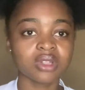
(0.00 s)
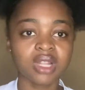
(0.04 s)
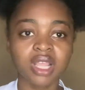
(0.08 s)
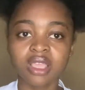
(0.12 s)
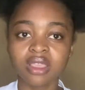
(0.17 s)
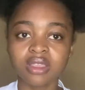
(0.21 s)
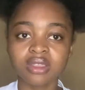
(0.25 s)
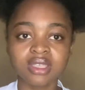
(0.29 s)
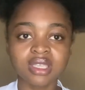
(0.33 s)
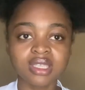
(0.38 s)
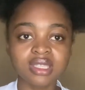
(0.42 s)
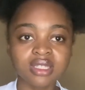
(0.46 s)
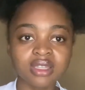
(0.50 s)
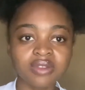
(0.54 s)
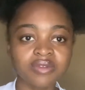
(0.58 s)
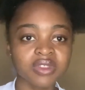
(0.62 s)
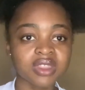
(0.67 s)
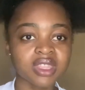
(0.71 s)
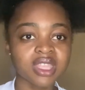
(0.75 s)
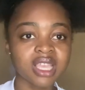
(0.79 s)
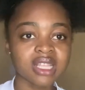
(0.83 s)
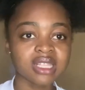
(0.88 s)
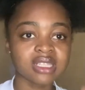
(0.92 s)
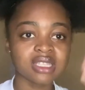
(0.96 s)
Like, you just leave it
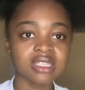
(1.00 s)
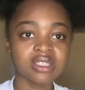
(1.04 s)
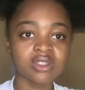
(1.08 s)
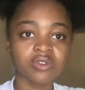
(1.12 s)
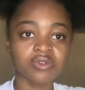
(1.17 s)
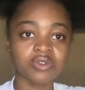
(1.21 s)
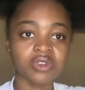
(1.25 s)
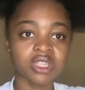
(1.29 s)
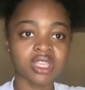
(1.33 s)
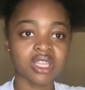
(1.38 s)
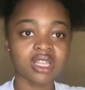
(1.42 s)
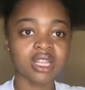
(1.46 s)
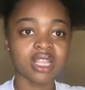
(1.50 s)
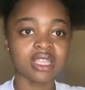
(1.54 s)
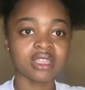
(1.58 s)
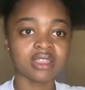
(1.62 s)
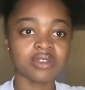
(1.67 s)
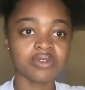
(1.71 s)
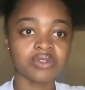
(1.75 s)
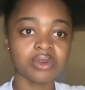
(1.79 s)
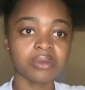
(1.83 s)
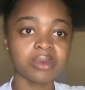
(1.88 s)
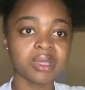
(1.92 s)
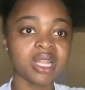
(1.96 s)
there. At least you've written like the
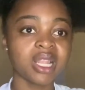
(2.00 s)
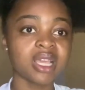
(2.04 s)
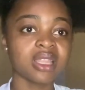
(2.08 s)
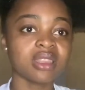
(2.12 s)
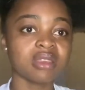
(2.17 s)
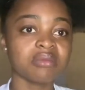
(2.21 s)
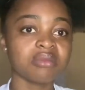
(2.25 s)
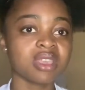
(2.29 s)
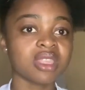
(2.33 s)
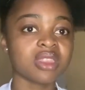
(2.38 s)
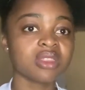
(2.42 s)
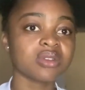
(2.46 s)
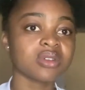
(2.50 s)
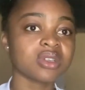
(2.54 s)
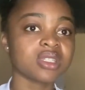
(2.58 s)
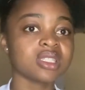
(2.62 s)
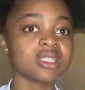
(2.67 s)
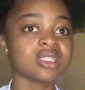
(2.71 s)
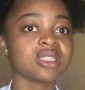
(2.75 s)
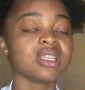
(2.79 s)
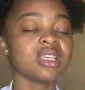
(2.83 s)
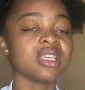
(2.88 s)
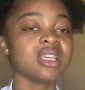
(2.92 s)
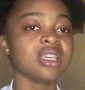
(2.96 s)
formula, the method.
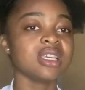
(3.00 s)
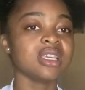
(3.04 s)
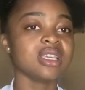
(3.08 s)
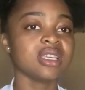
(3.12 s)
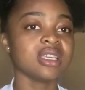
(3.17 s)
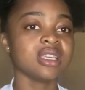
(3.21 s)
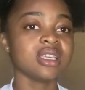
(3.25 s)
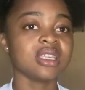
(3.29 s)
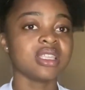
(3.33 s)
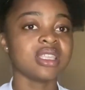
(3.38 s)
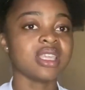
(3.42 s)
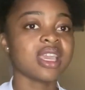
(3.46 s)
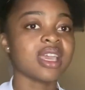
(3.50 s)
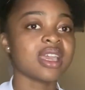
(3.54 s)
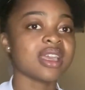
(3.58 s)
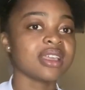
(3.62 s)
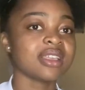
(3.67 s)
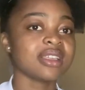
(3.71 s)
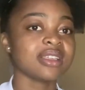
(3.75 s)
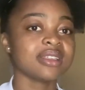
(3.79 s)
Yeah.